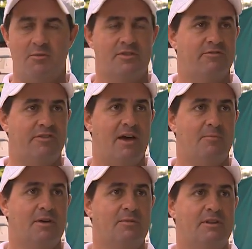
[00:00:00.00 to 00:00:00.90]
with the
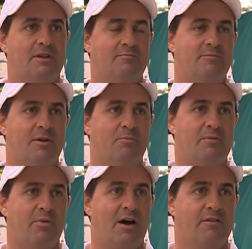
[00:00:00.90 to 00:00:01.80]
family. I mean, they're a
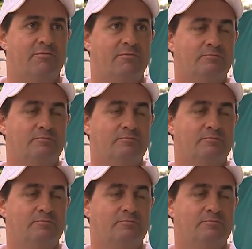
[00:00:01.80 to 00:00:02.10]
big part of